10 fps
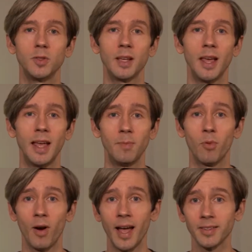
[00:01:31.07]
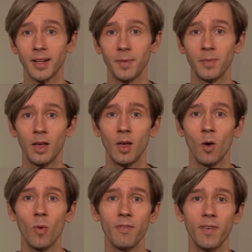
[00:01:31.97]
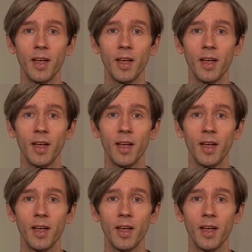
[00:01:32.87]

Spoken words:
using a browser, we've